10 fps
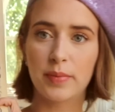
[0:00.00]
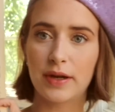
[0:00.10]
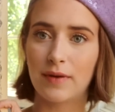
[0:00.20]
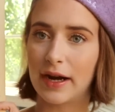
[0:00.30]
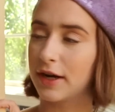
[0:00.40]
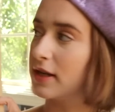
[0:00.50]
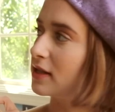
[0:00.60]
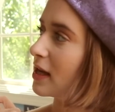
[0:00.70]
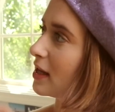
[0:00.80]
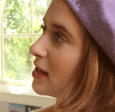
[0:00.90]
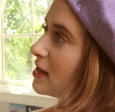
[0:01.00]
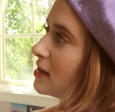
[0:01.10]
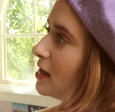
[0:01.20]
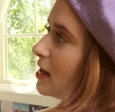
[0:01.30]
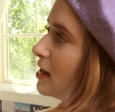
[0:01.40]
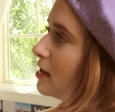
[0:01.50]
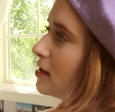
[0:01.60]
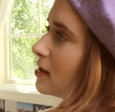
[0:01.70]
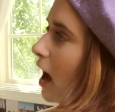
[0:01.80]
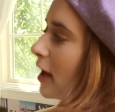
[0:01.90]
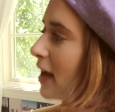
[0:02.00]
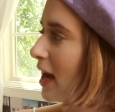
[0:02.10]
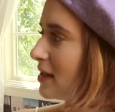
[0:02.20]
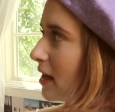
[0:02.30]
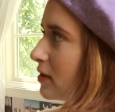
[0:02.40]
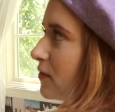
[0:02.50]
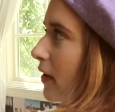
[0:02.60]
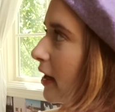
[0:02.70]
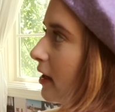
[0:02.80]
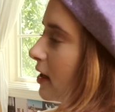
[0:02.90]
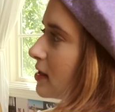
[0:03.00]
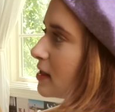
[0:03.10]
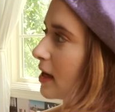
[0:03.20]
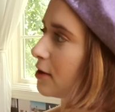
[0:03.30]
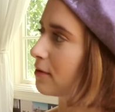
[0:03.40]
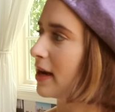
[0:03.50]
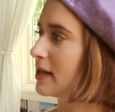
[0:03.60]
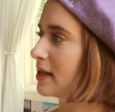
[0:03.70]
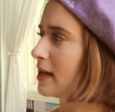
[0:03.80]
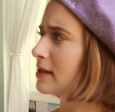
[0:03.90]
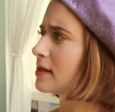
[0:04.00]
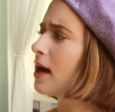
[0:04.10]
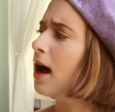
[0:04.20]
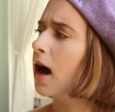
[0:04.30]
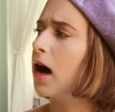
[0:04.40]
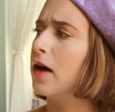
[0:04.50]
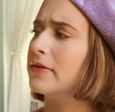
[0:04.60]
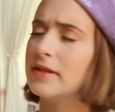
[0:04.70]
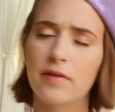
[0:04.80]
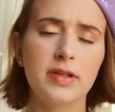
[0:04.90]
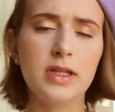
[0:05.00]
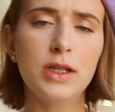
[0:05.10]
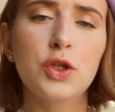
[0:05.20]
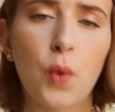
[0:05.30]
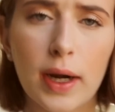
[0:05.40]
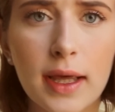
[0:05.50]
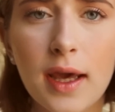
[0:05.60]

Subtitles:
big records, and this is, it kind of sounds funny because it's like greatest hits of 1720.